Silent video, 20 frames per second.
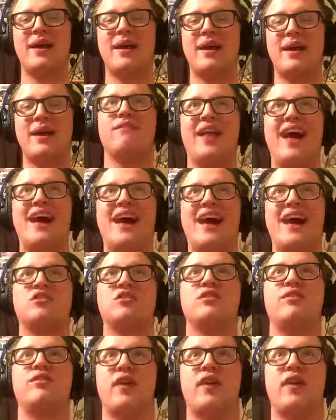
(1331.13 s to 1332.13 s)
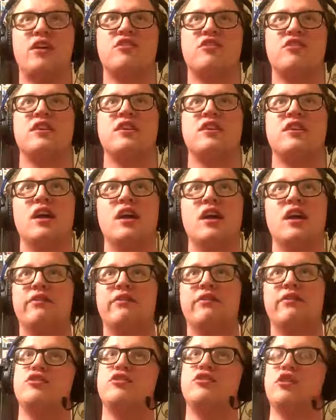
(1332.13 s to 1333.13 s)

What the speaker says: Flash's version of the